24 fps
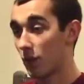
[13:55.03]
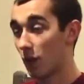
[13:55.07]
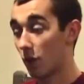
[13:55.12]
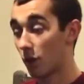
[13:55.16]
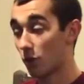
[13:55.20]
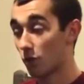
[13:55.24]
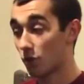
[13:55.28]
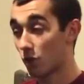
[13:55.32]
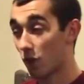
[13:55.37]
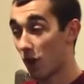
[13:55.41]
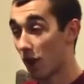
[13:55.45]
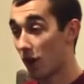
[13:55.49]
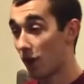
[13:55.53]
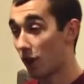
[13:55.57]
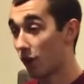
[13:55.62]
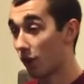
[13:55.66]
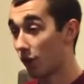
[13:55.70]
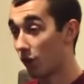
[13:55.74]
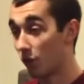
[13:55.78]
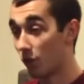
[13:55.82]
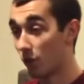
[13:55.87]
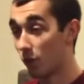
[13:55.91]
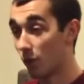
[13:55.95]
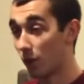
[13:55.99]
I was trying
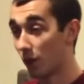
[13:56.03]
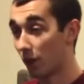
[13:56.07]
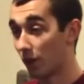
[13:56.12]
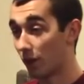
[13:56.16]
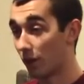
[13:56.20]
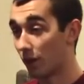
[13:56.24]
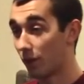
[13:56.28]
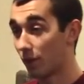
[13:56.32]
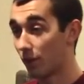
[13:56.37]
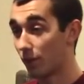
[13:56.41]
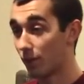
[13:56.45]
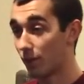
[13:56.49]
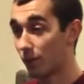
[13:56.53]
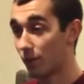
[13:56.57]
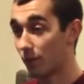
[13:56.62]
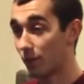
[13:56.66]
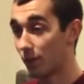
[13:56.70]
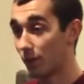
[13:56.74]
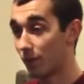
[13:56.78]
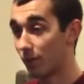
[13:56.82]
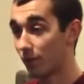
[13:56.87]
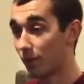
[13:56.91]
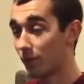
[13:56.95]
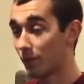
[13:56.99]
to avoid it,
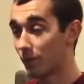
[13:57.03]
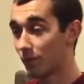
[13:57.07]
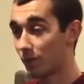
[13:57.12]
but